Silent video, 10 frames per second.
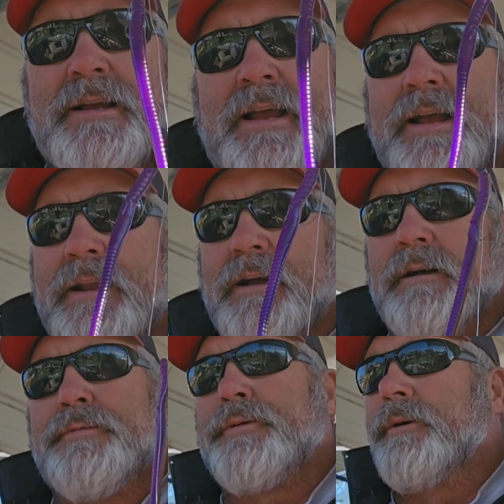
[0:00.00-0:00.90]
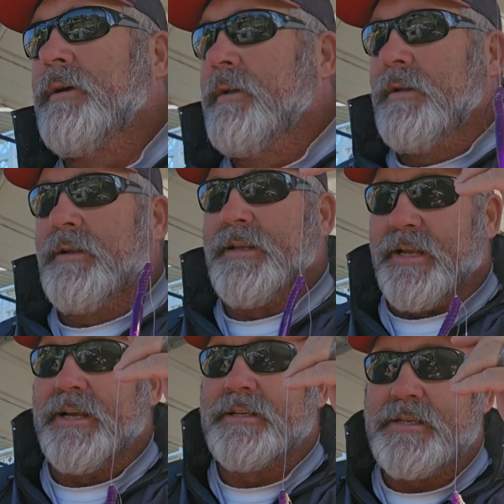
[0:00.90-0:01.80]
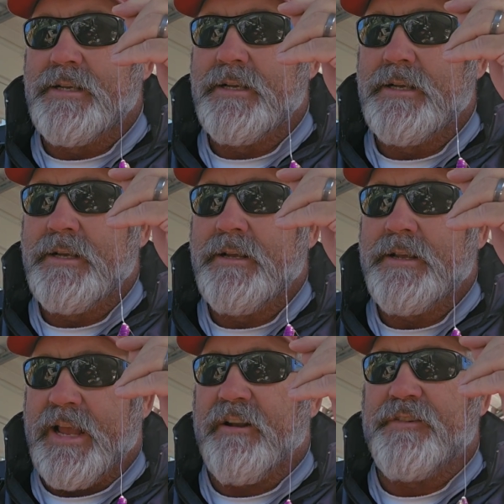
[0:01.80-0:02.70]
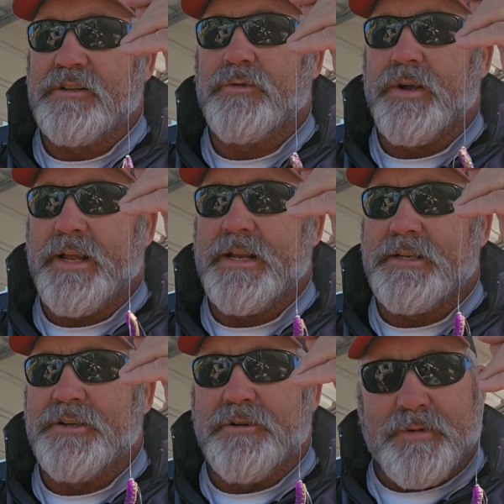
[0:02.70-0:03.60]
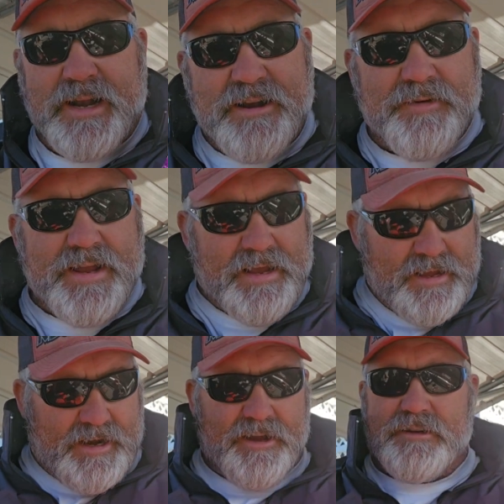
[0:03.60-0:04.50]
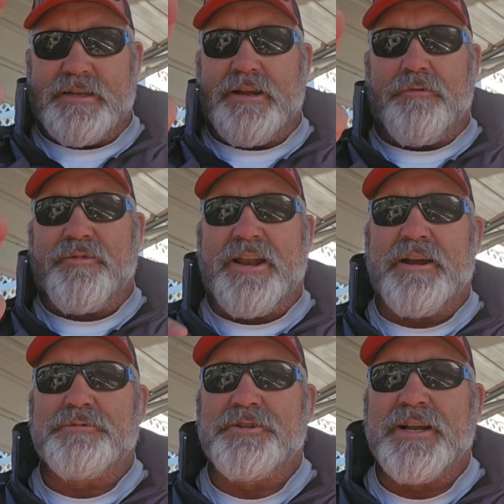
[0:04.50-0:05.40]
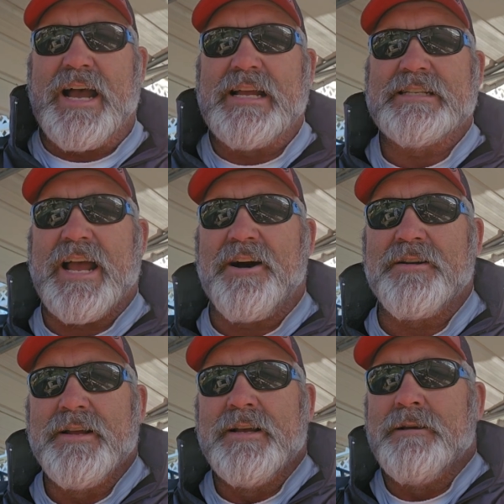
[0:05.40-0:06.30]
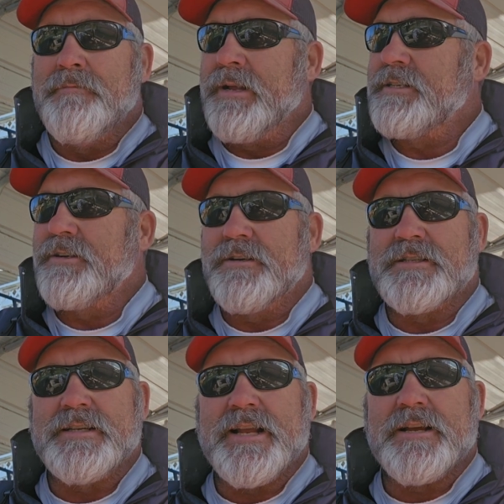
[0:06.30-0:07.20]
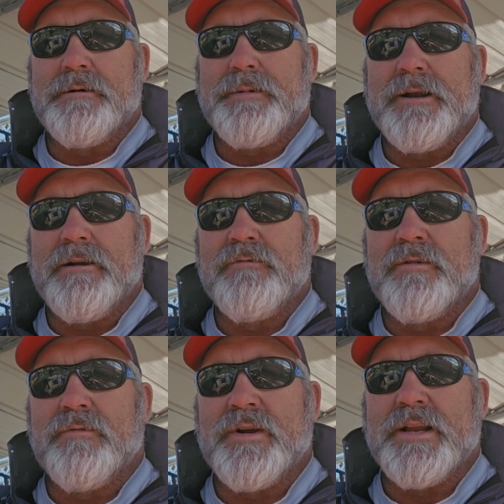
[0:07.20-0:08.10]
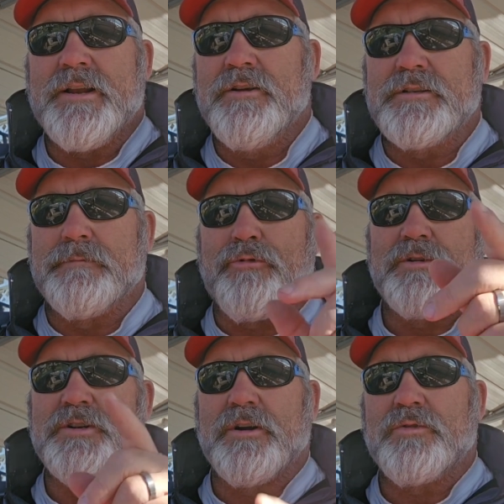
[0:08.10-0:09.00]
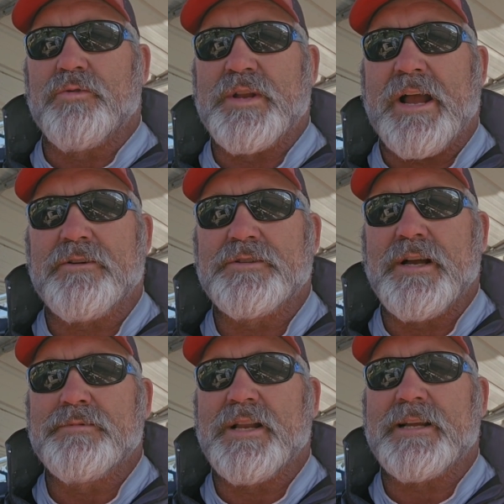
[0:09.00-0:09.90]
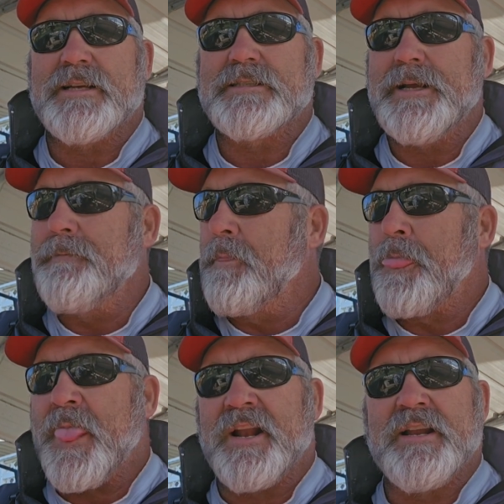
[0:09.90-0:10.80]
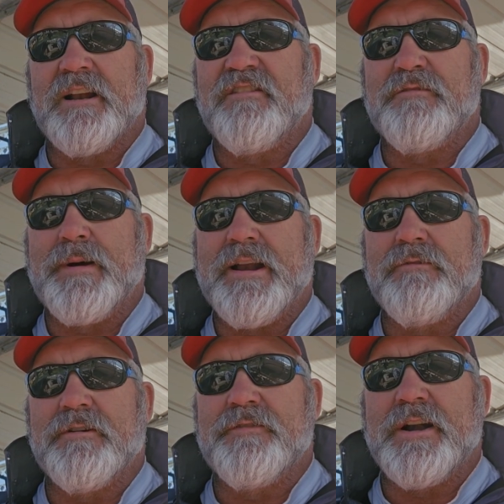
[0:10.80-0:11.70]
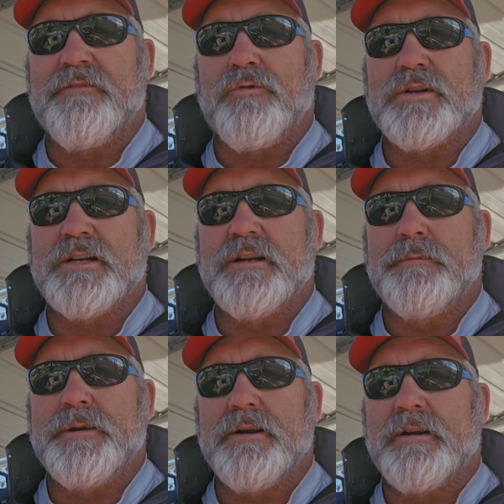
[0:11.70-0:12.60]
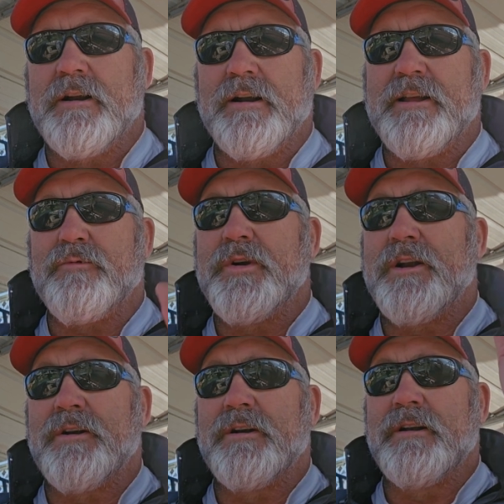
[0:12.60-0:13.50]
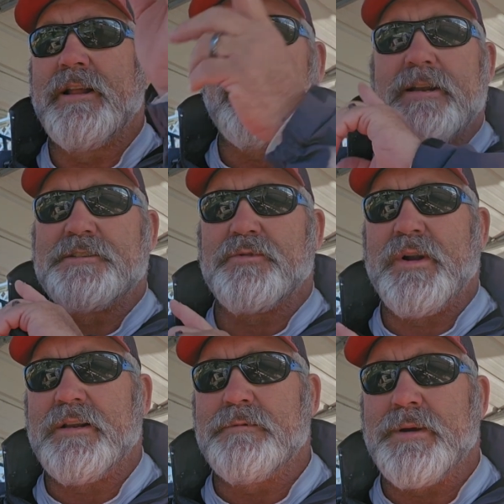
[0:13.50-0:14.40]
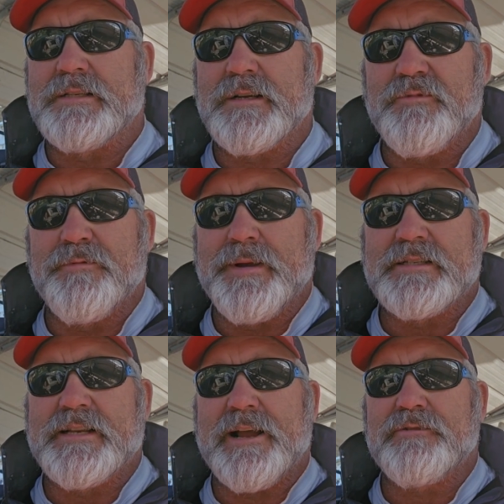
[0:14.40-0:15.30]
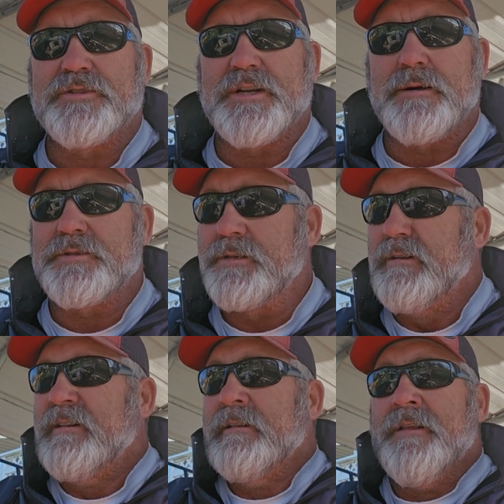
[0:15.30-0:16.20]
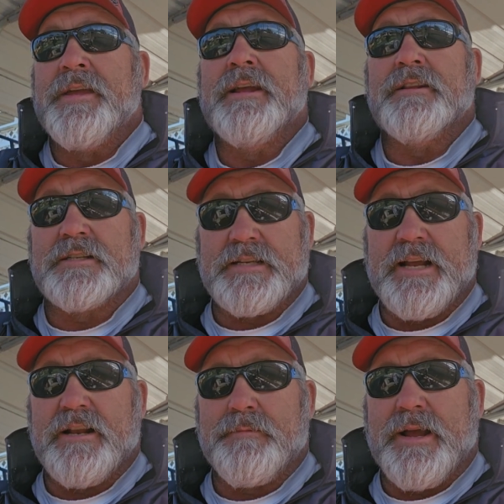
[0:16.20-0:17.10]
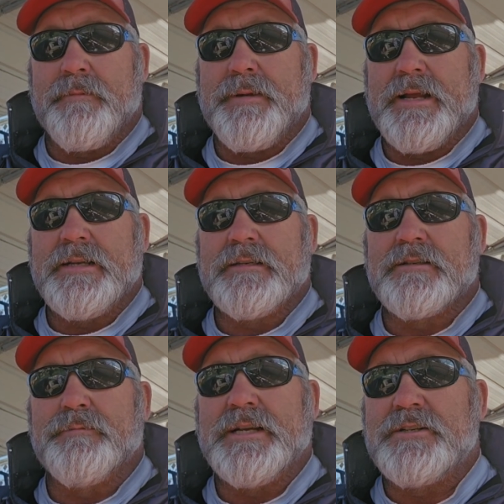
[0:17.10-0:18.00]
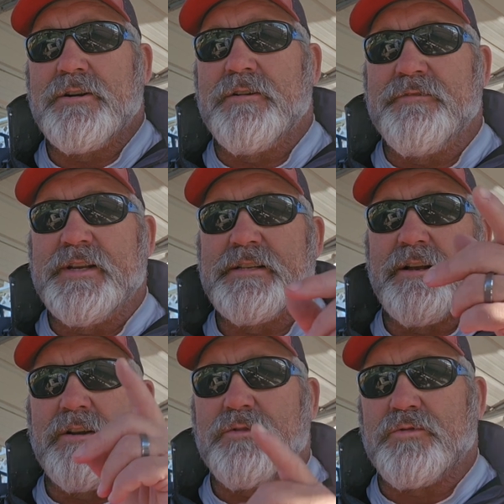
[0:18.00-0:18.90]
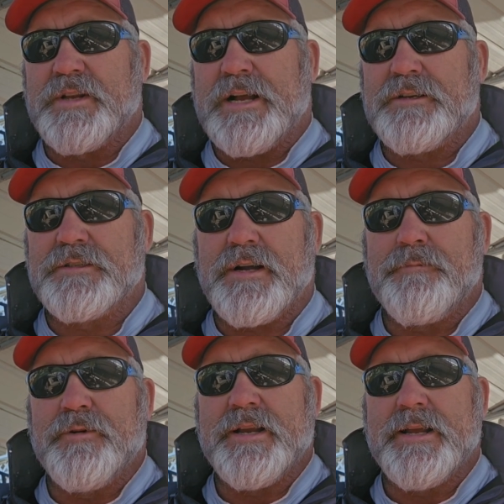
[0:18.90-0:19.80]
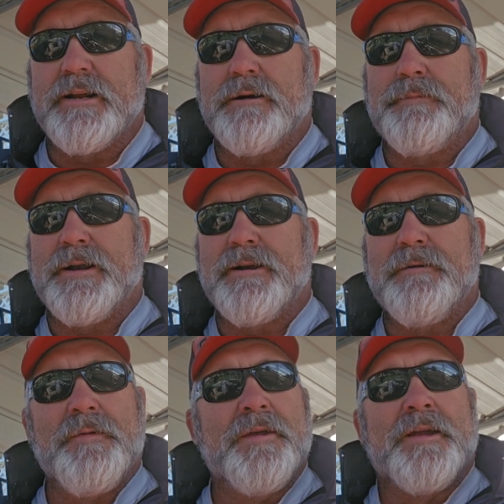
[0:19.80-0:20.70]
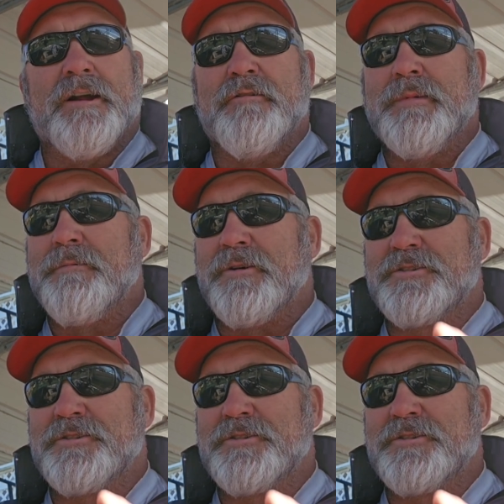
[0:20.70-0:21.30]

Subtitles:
And yes, catfish will eat it too. But anyway, I honestly hope that helps you guys out. Be sure to sneak up here, and when you do, support your local tackle shops. Like I say, I tell everybody we're very fortunate up here in Clearlake. We are literally surrounded by some of the best tackle shops in the state, in my opinion. So be sure to visit a local tackle shop when you get up here. And remember,